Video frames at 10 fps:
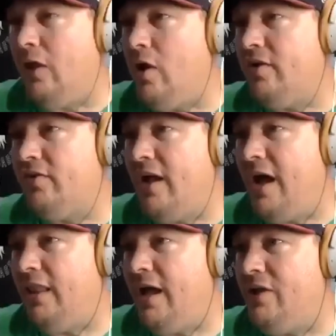long is
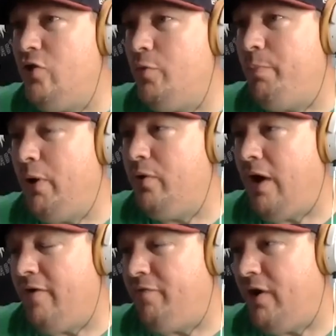LIU post?
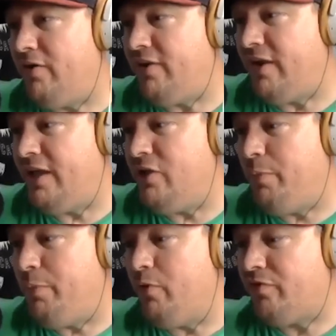How far is LIU
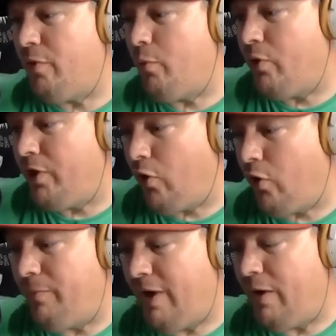post from where your
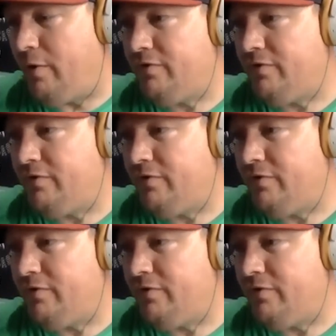hometown